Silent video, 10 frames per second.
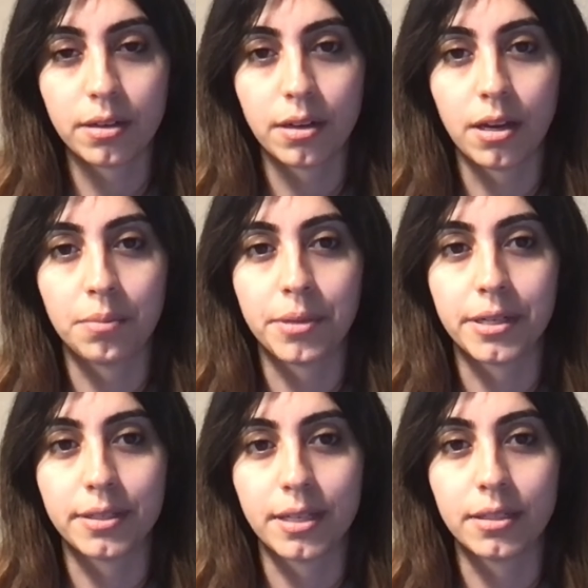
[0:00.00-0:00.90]
I'm
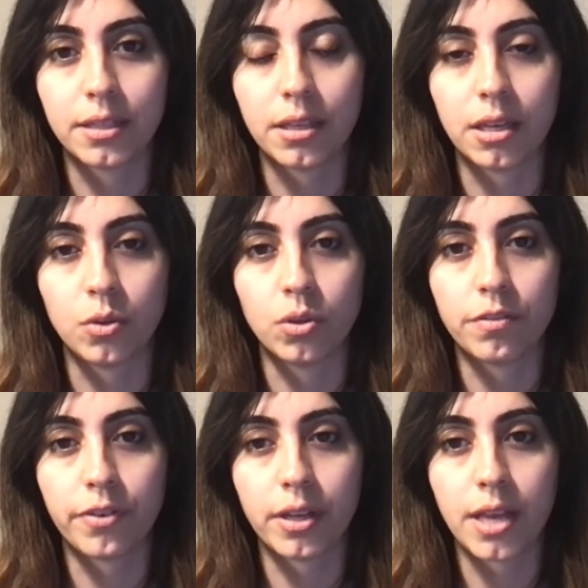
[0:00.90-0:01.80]
presenting a
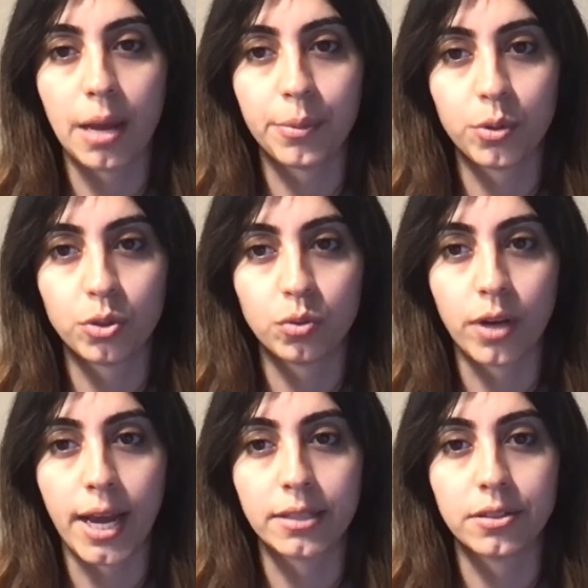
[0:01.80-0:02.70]
unified approach to
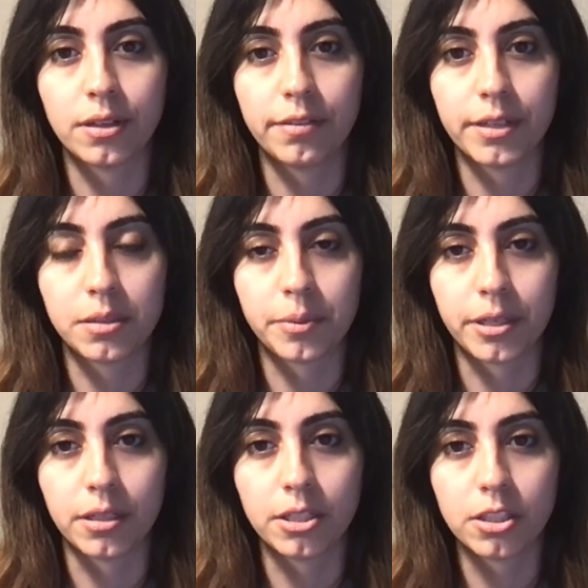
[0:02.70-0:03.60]
ads relevance
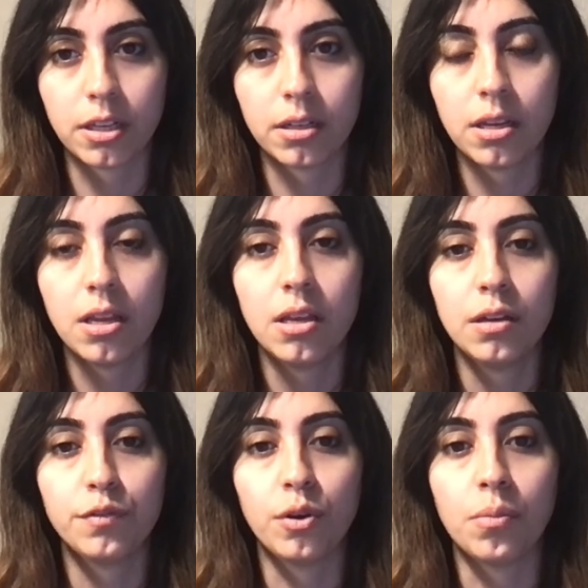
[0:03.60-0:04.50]
prediction
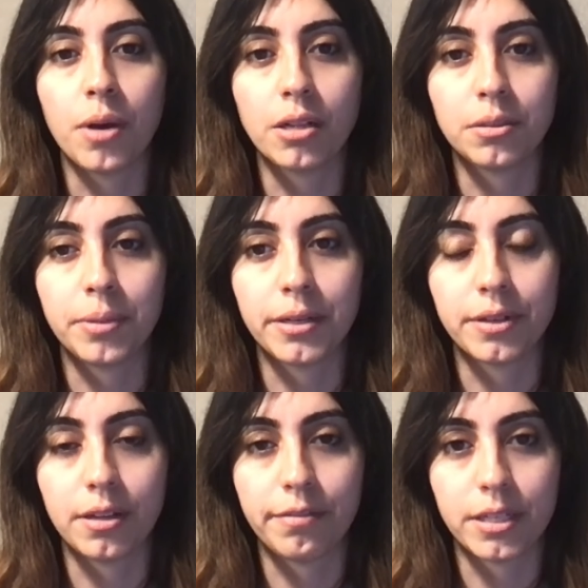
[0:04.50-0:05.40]
for multiple
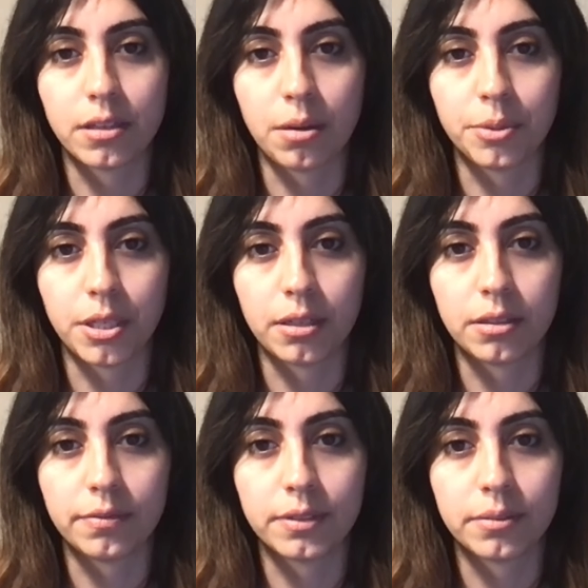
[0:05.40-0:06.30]
relevance
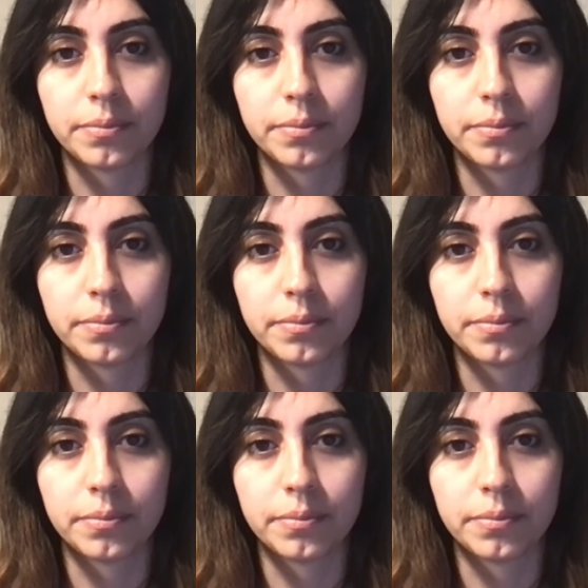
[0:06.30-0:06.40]
objectives.